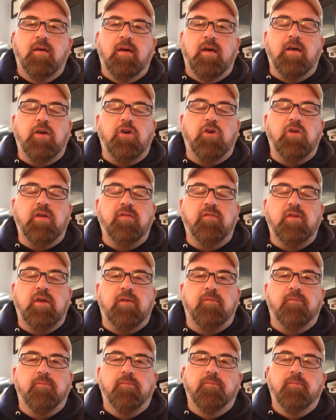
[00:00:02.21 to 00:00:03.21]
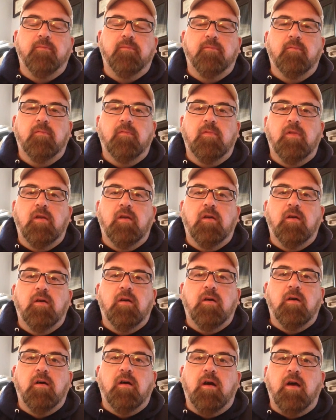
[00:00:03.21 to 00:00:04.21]
Hey, good evening.
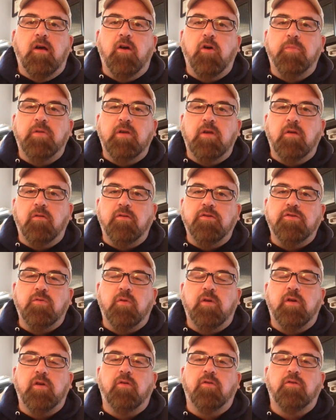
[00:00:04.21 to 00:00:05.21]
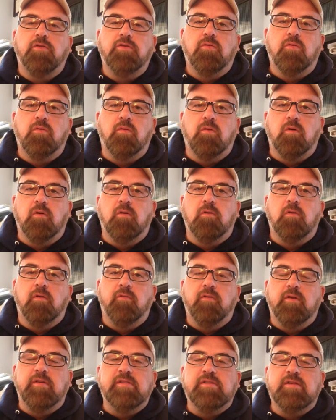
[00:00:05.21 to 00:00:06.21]
I hope that you're enjoying your tour
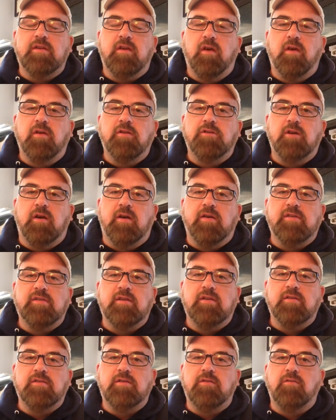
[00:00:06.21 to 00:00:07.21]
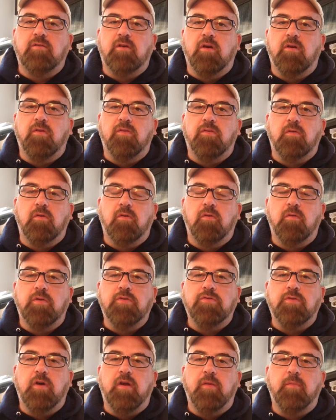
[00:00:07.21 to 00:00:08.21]
of NCHS as you go through and
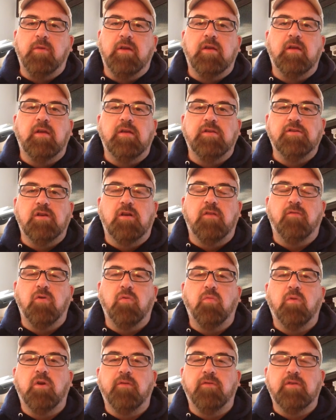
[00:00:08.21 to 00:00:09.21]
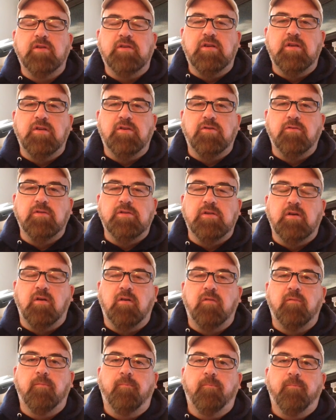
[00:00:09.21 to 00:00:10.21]
try to meet each and every one of the teachers
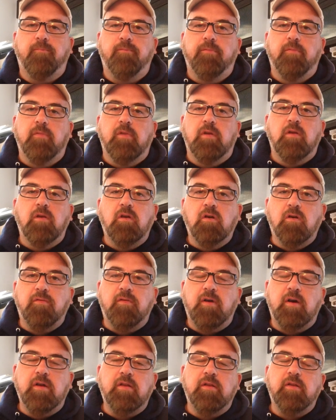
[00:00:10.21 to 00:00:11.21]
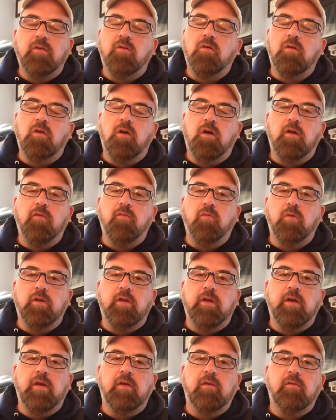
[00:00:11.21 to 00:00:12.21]
here. You'll find that there are a lot of
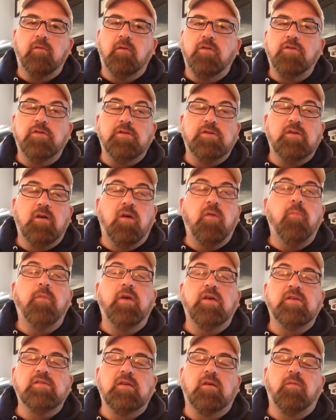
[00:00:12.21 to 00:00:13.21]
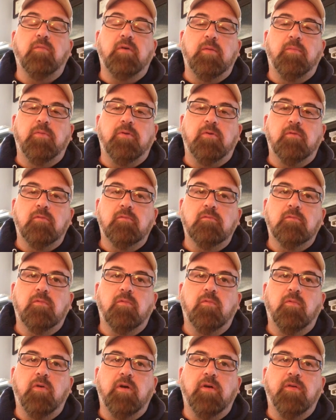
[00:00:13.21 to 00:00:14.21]
really just amazing people
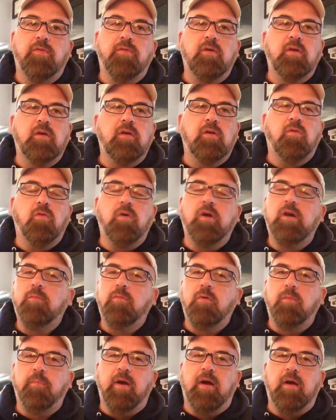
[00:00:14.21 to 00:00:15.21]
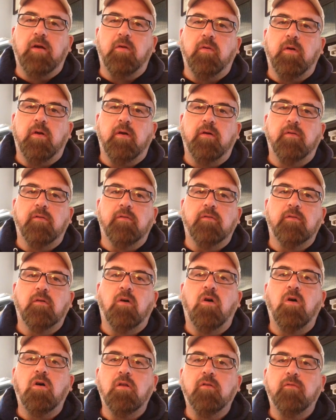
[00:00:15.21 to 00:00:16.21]
with incredible backgrounds,
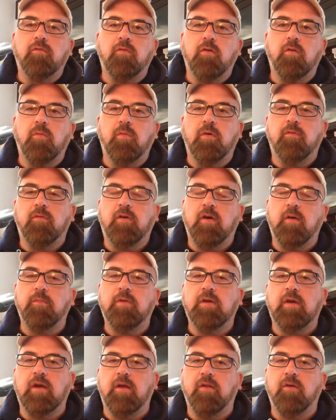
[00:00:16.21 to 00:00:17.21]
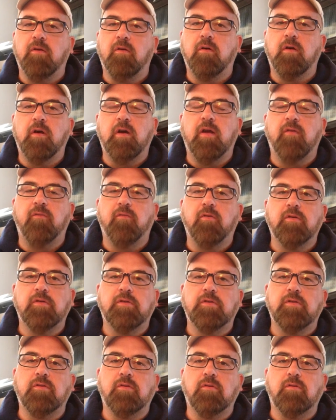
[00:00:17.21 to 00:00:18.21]
all of whom have come together in an effort
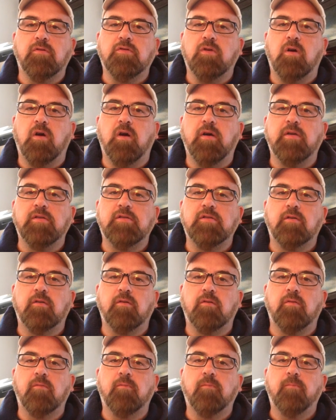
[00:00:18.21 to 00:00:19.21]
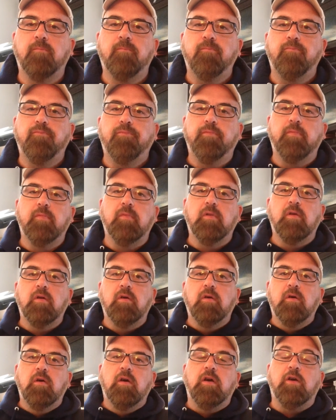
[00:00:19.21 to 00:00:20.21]
to try to
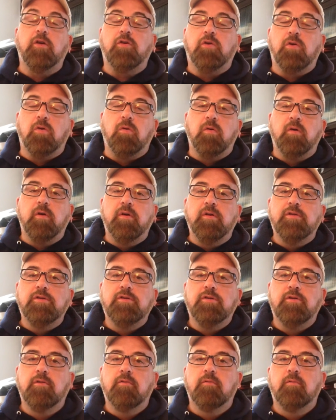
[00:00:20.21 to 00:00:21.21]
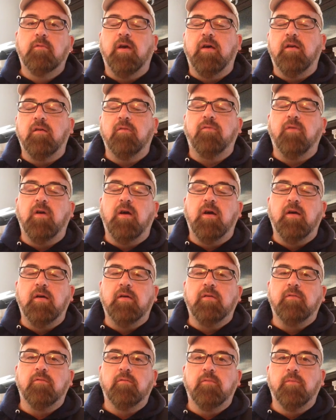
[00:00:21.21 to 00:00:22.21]
encourage,
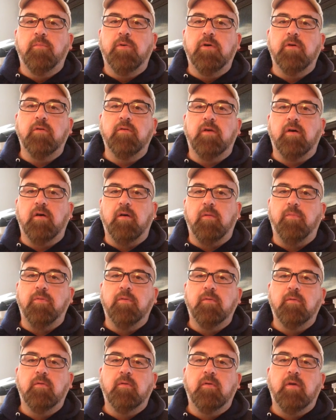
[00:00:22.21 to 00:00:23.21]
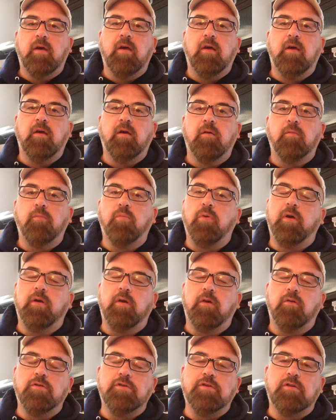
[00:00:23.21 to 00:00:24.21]
edify, build up, and bring
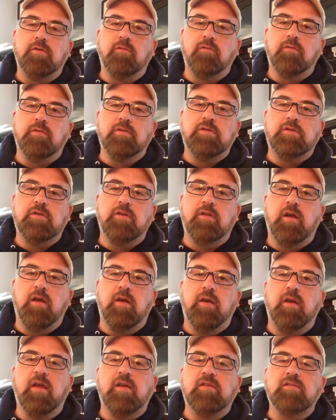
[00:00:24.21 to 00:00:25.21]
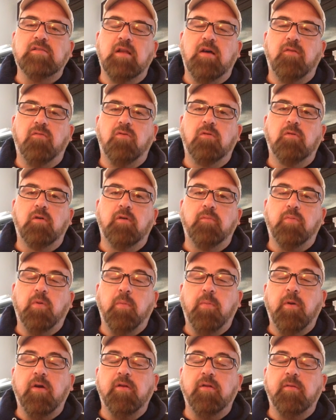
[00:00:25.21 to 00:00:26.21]
your students to that next level and
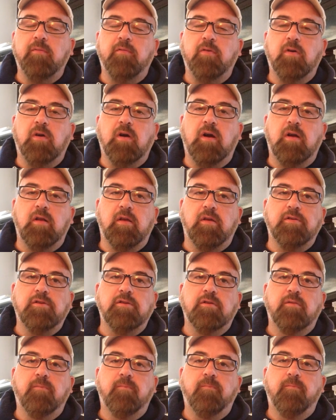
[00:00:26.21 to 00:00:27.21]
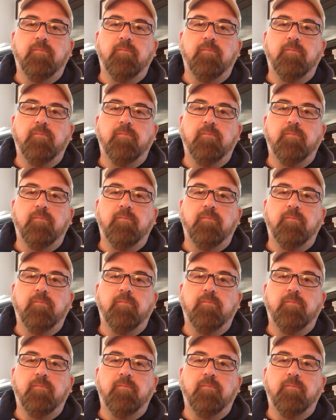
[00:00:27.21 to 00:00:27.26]
prepare them for college.